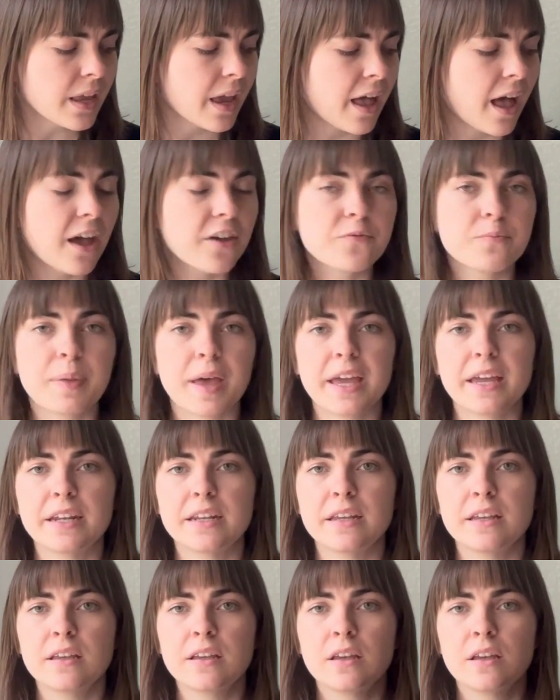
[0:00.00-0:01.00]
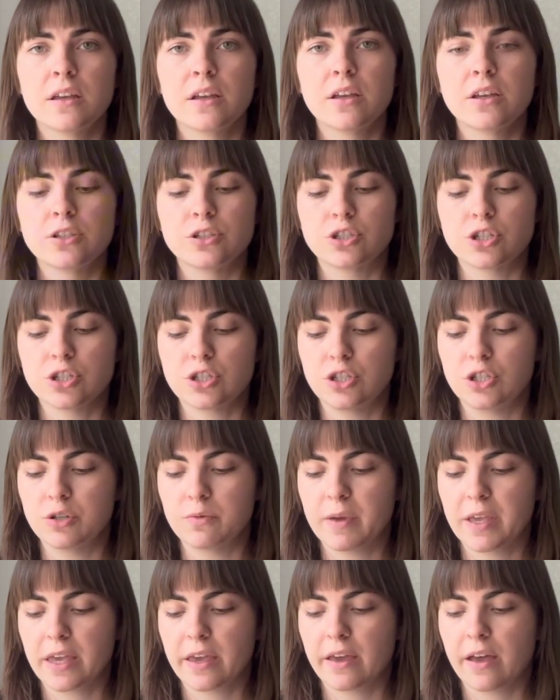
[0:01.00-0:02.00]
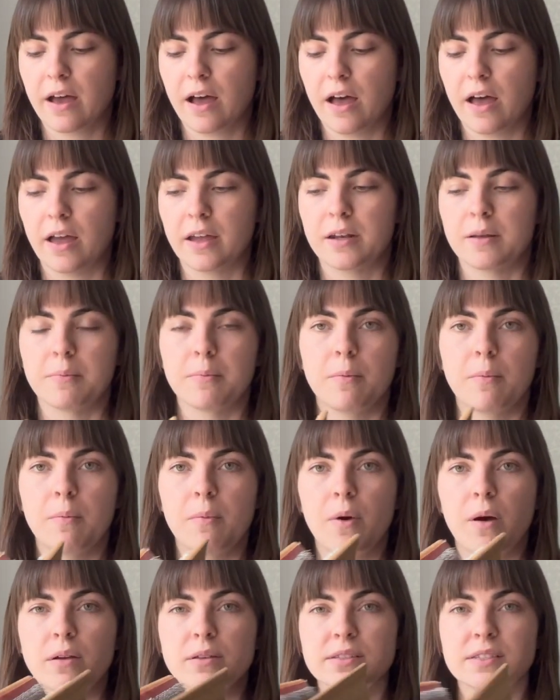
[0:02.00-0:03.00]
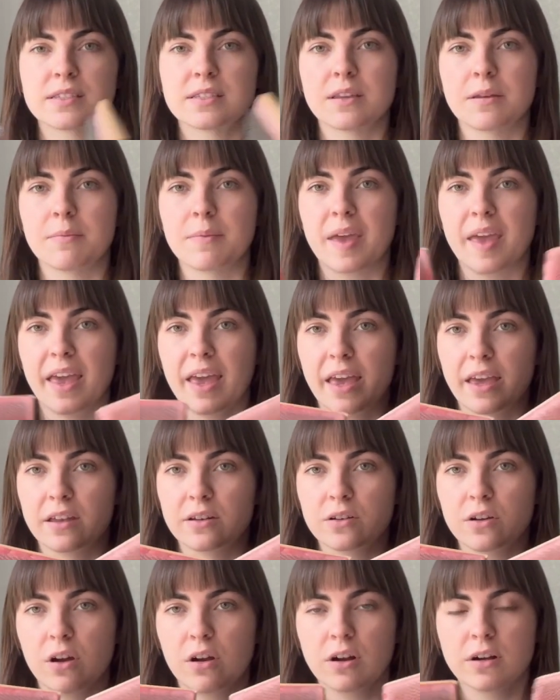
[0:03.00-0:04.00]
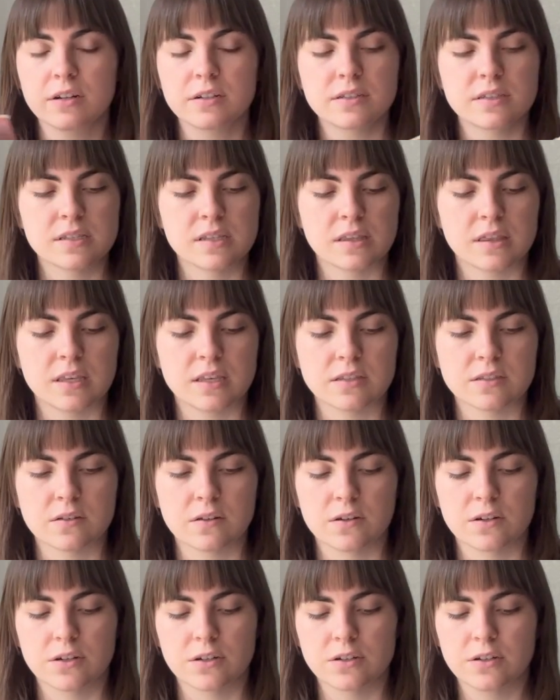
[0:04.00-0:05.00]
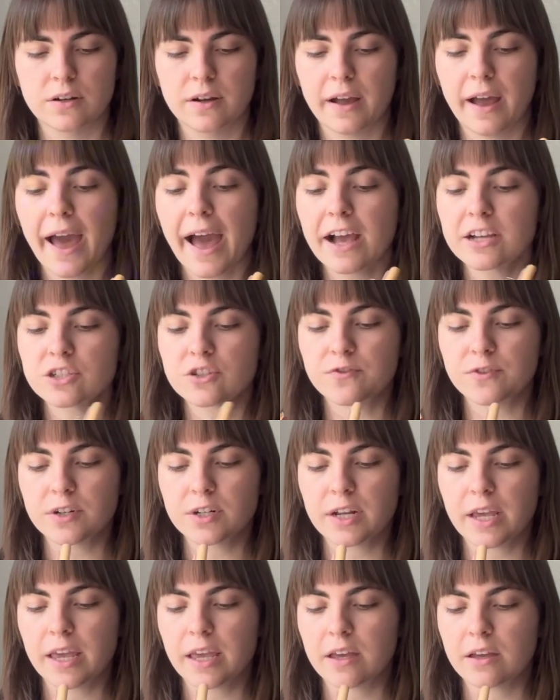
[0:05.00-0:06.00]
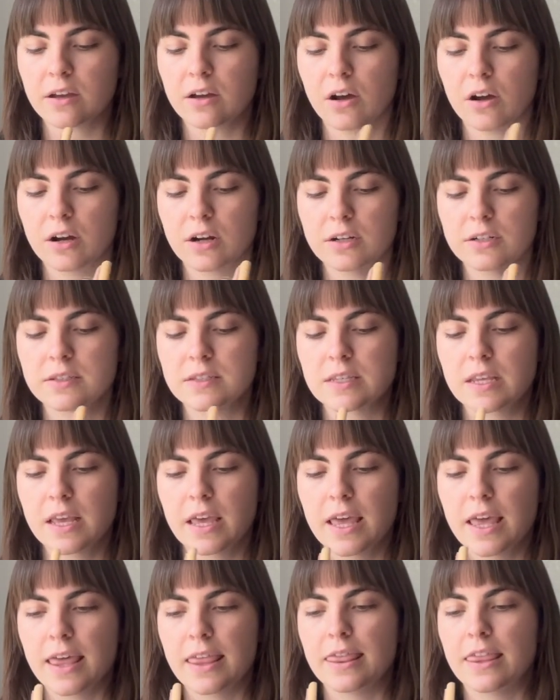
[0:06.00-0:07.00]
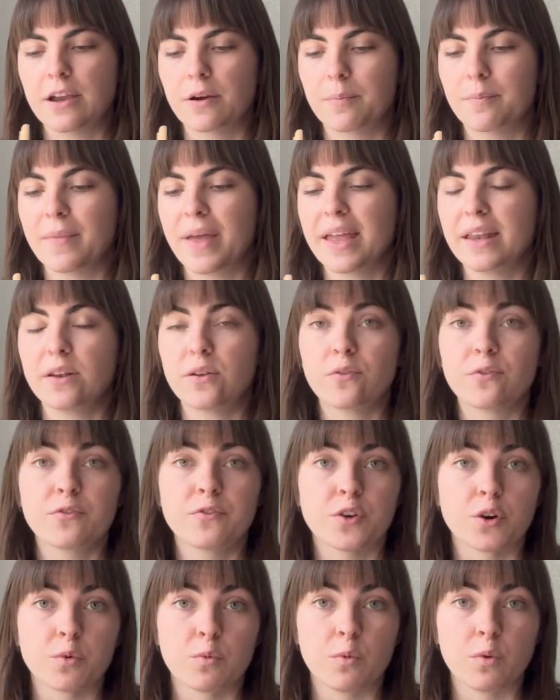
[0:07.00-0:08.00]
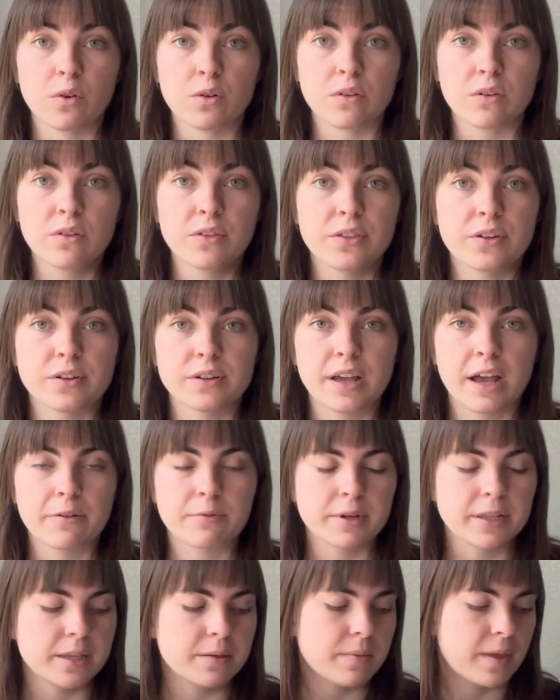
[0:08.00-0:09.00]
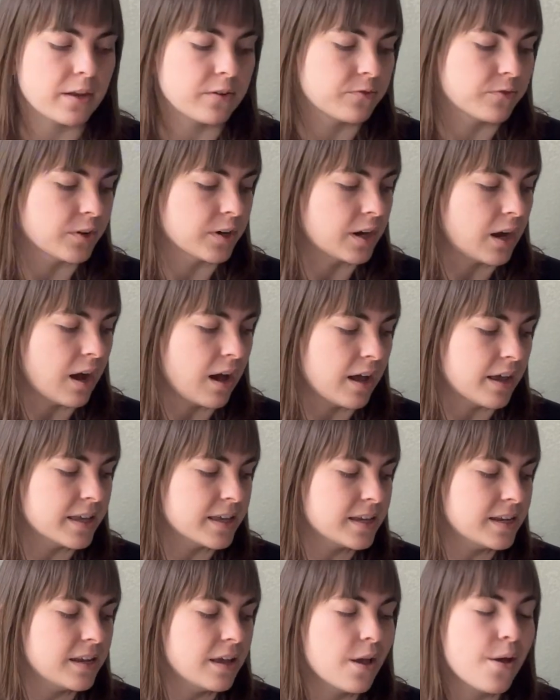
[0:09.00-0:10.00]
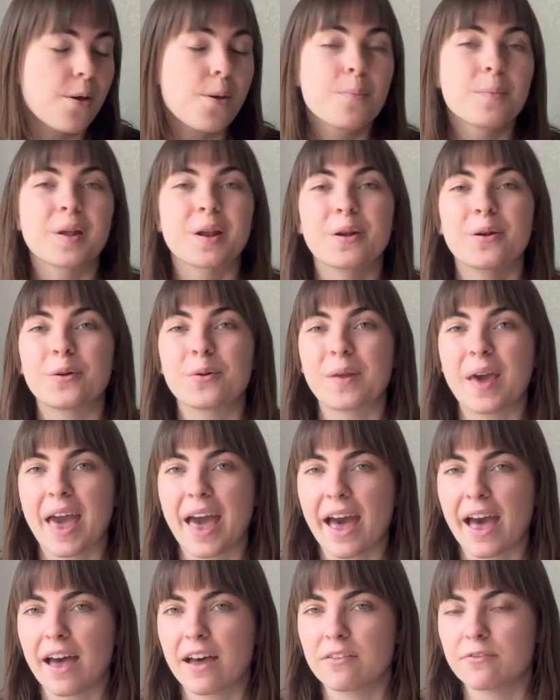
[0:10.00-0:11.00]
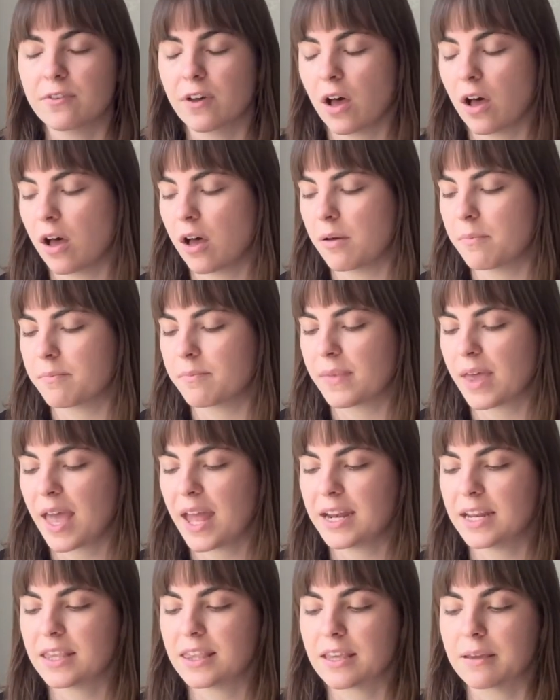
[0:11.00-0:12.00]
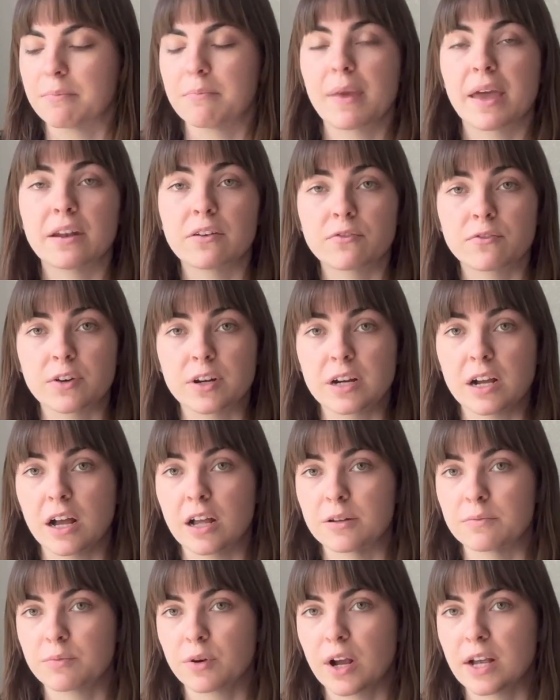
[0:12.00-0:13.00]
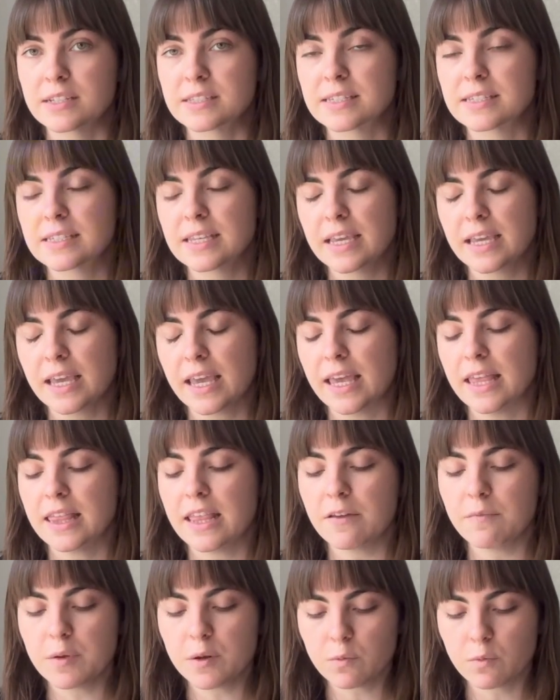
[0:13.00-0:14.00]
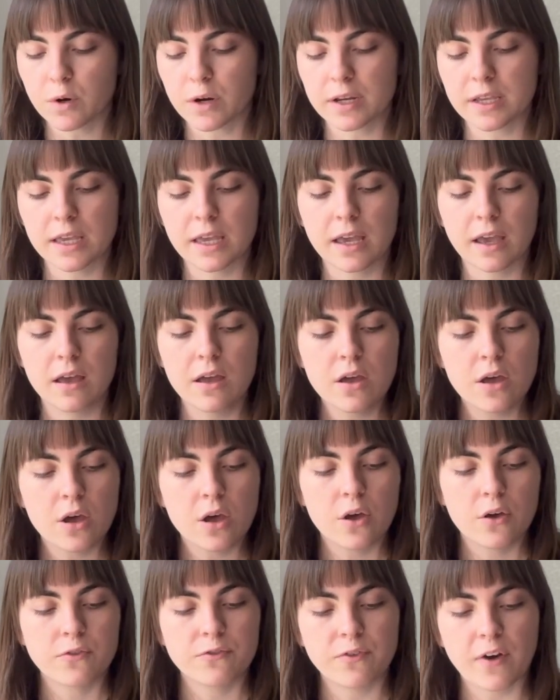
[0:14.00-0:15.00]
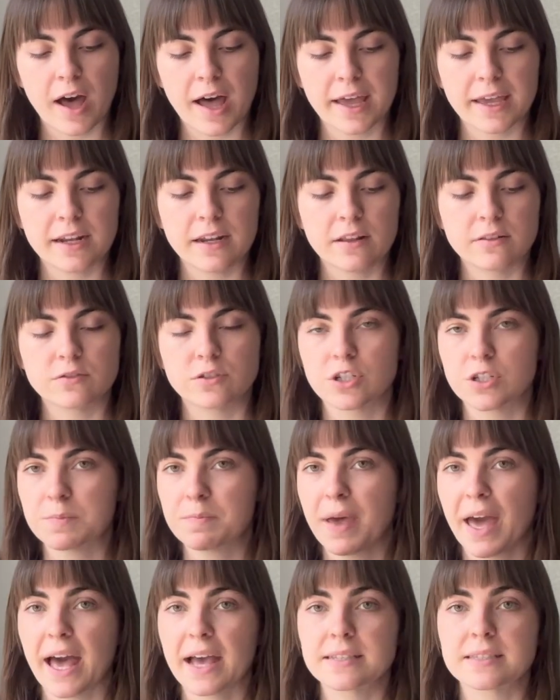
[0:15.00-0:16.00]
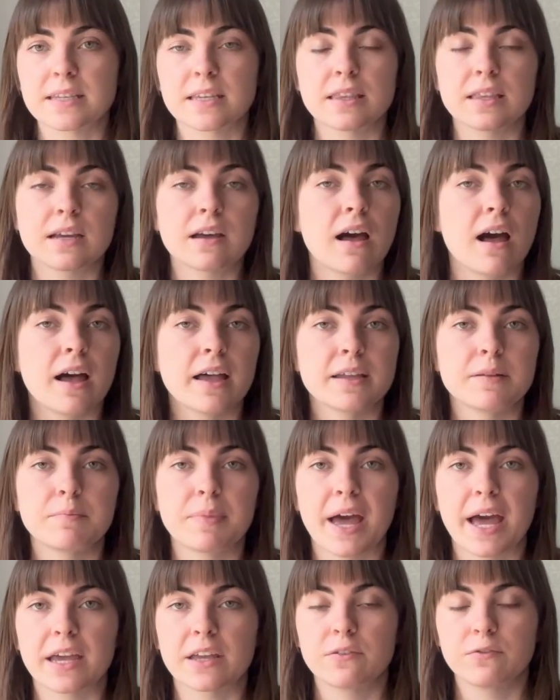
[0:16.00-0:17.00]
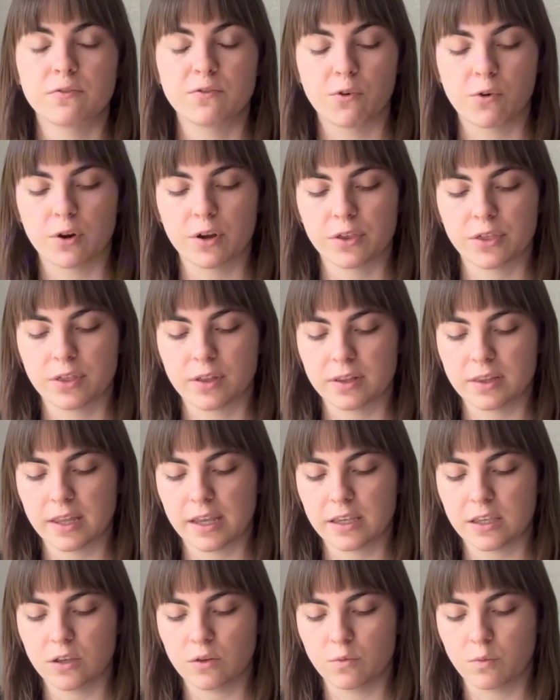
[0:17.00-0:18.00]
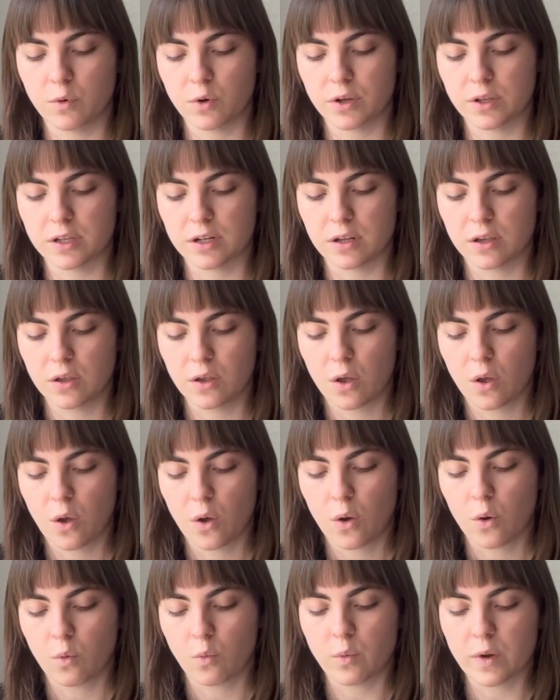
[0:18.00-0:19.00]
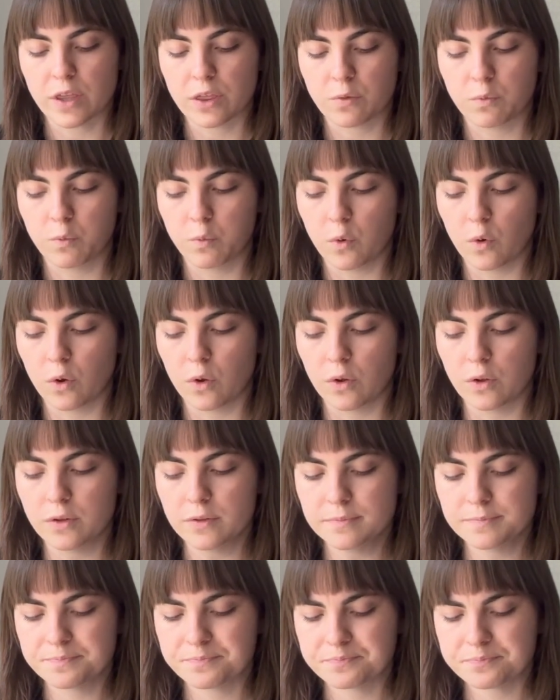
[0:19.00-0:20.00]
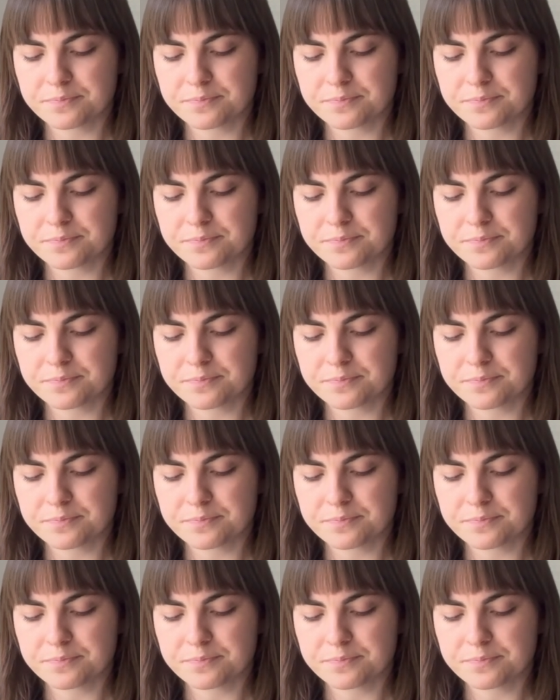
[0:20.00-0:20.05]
I've been just doing it on some hand cards. These are Ashford hand cards. They're meant for wool. They're not really meant for cotton, but I don't have anything meant for cotton processing. And they've been working fine, just passing the cotton back and forth like you would with wool